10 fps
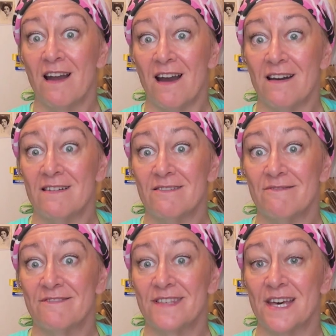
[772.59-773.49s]

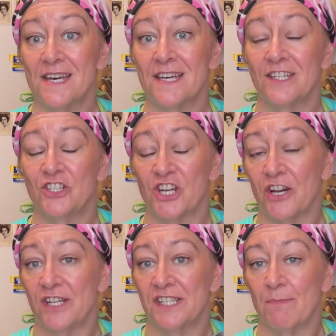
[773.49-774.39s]
of the
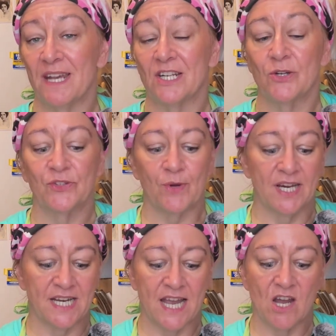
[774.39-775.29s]
cherry tomatoes
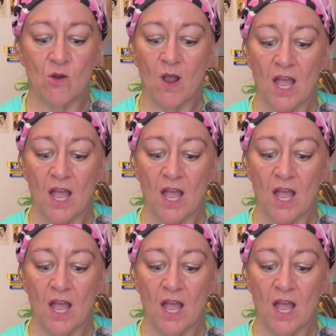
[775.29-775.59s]
right now.